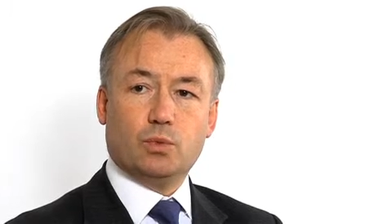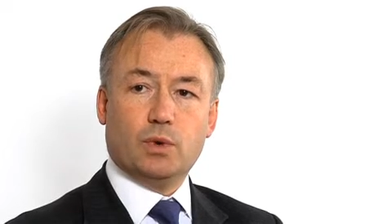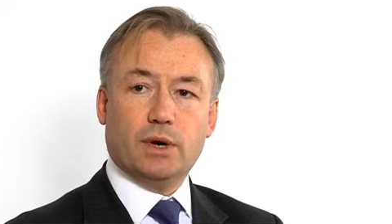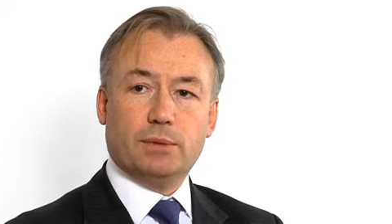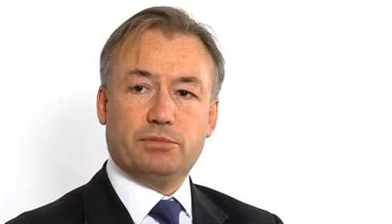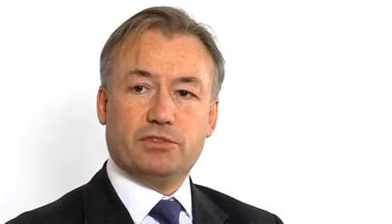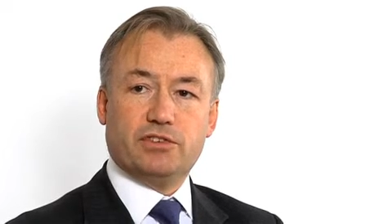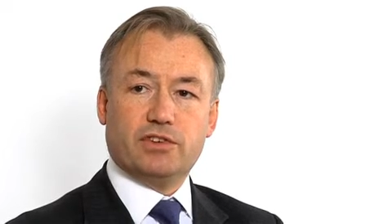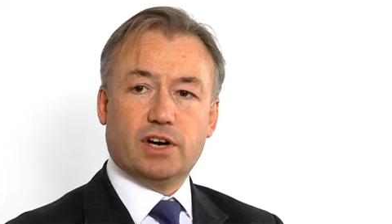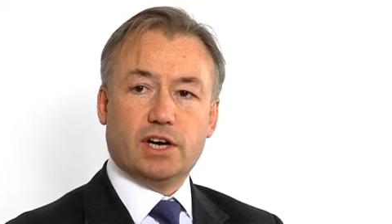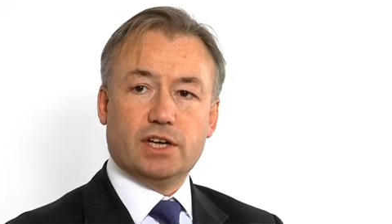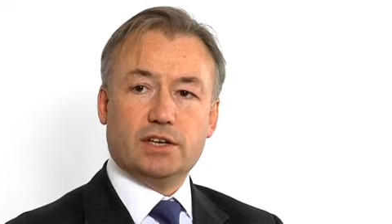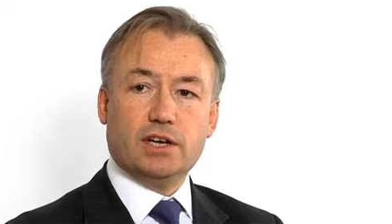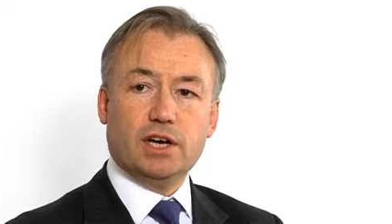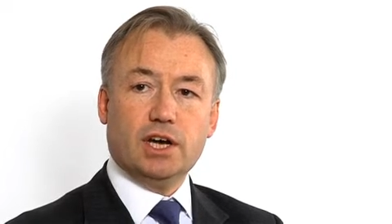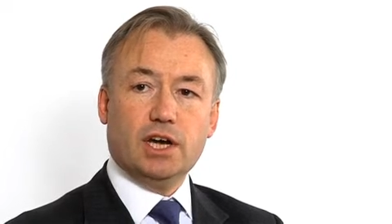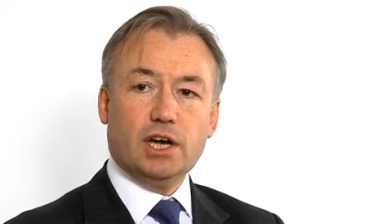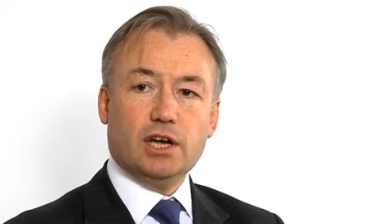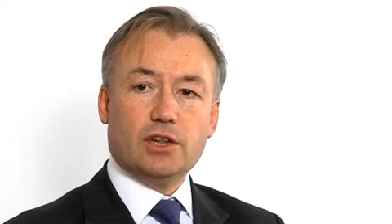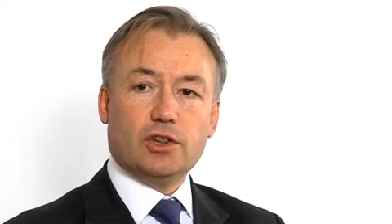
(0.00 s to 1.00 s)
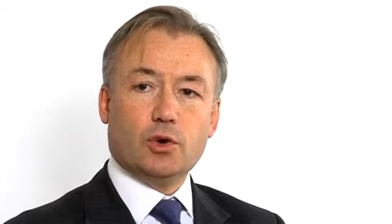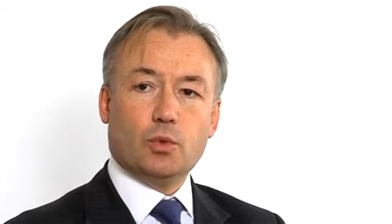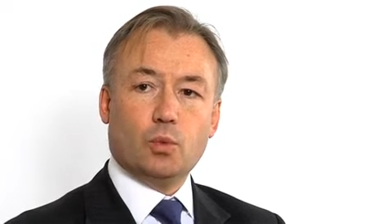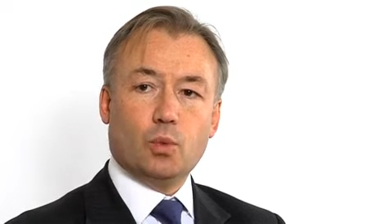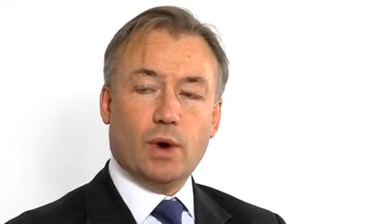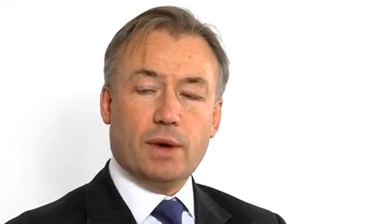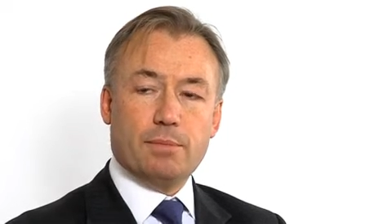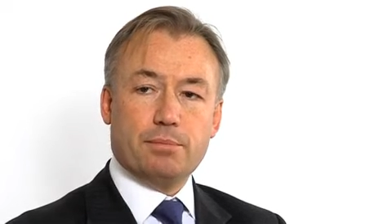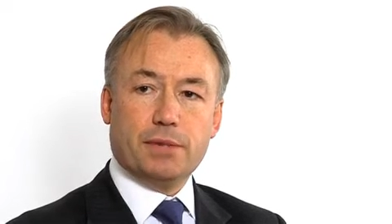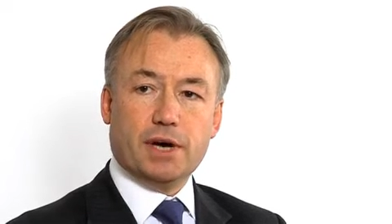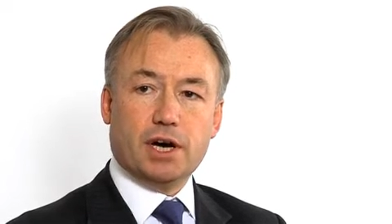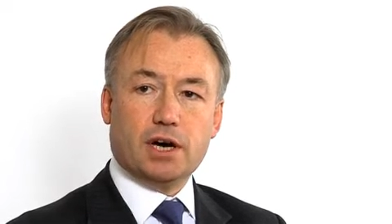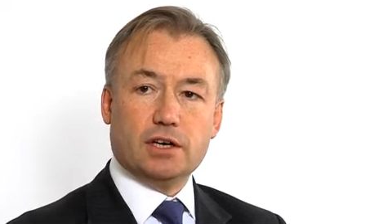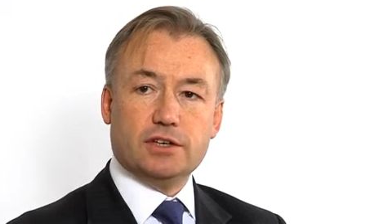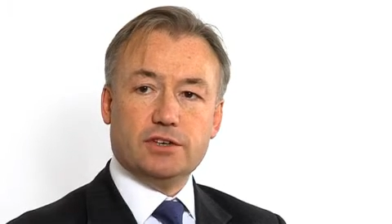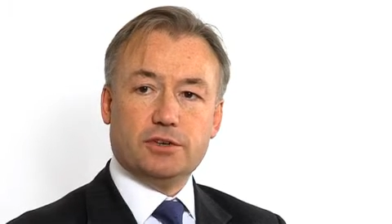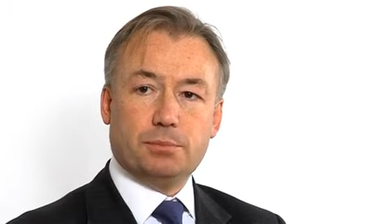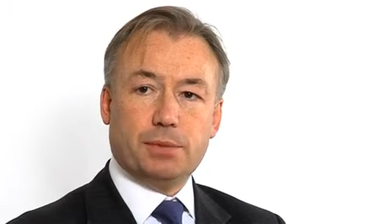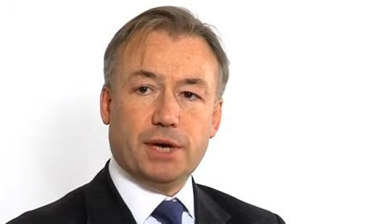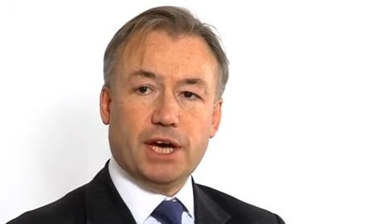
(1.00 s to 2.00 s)
website that went
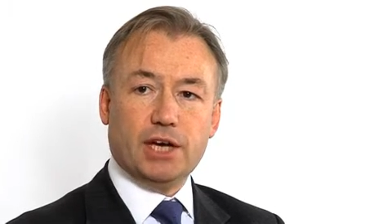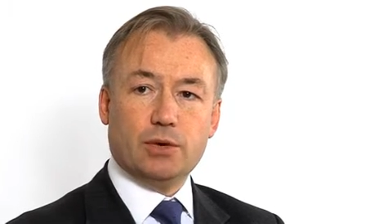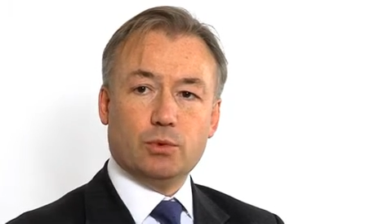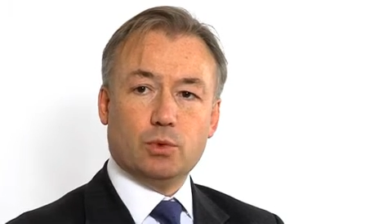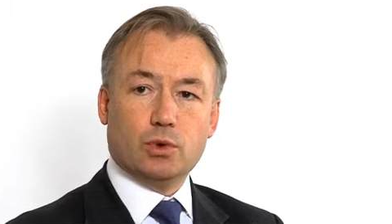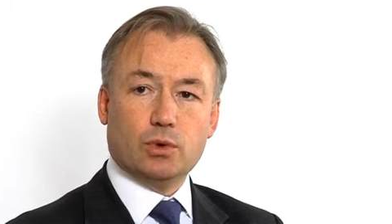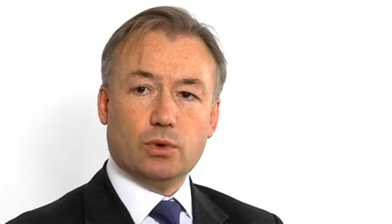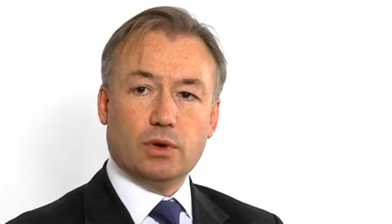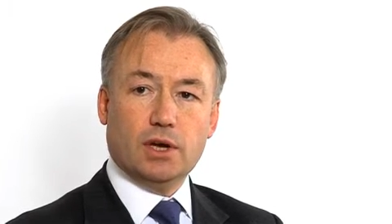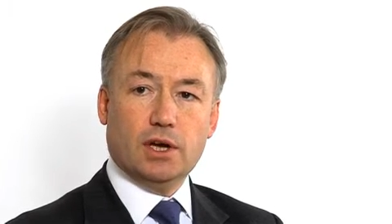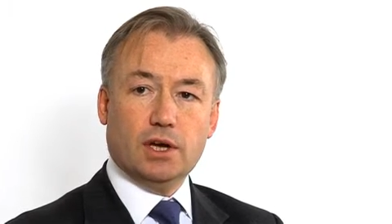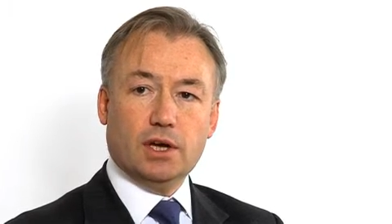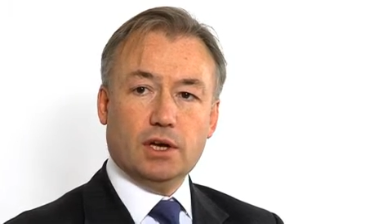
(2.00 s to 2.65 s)
behind a paywall,